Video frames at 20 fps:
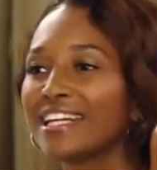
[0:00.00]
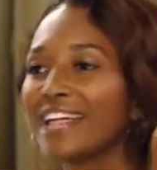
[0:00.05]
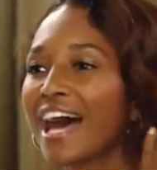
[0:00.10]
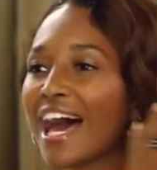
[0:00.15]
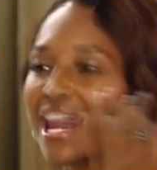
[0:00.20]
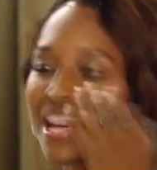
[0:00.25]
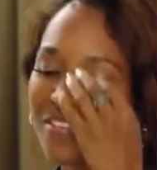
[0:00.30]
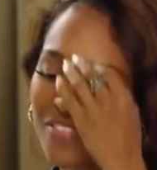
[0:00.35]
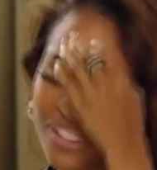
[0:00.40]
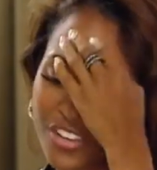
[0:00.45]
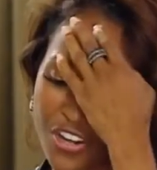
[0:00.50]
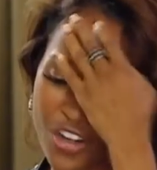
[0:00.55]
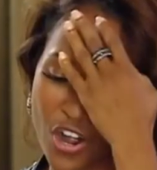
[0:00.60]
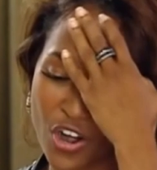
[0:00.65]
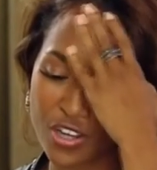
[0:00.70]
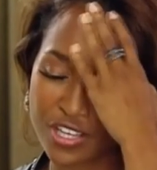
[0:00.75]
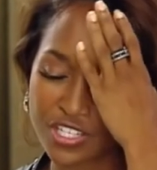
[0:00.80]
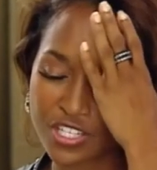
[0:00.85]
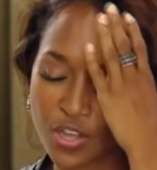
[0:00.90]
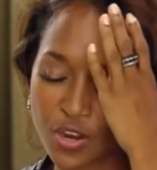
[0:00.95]
Not even,
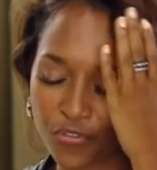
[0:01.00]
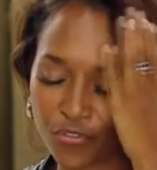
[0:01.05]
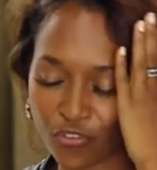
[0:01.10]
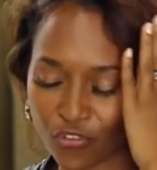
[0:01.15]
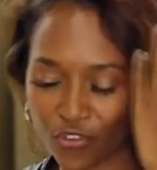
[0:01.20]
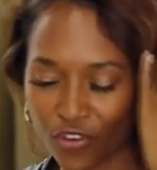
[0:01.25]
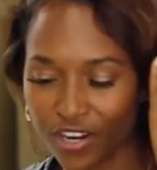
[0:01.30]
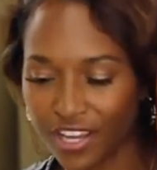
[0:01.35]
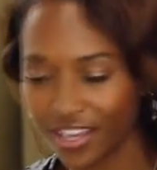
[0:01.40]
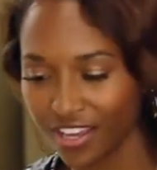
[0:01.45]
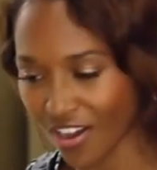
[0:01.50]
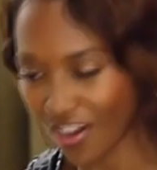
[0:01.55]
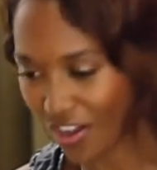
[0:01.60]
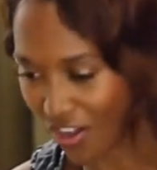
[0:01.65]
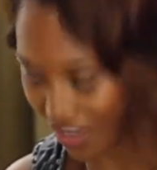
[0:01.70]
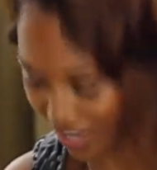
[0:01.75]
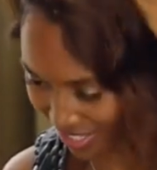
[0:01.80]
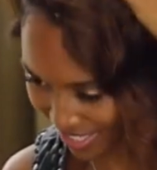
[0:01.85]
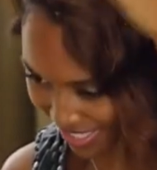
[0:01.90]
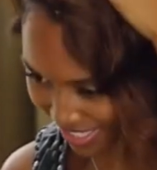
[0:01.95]
girl, get your freak
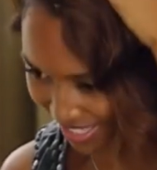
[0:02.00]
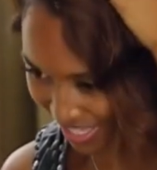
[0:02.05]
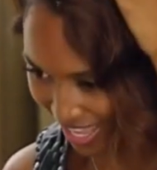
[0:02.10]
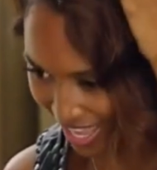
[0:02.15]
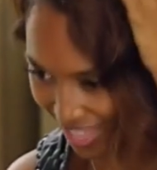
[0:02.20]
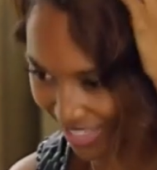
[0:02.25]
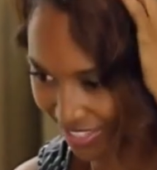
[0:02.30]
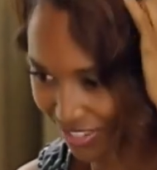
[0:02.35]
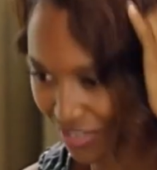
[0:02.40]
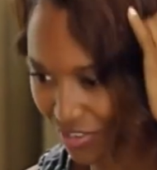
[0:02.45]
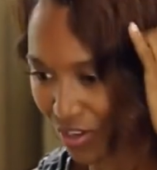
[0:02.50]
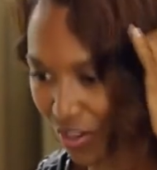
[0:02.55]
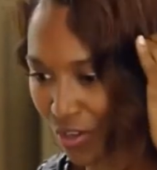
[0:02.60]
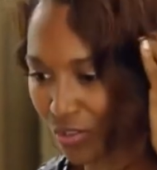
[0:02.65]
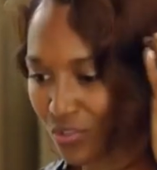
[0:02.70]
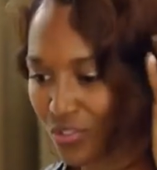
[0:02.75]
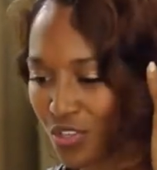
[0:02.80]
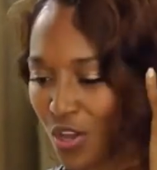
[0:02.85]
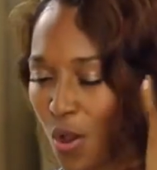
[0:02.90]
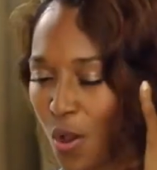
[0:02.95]
on. It's like, you
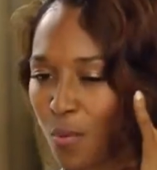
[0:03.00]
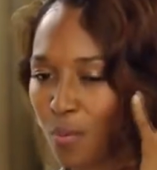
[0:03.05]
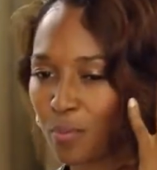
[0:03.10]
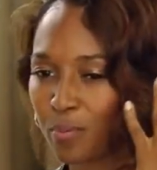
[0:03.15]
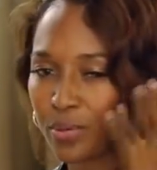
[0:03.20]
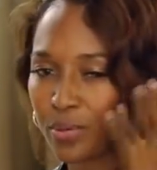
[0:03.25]
know, don't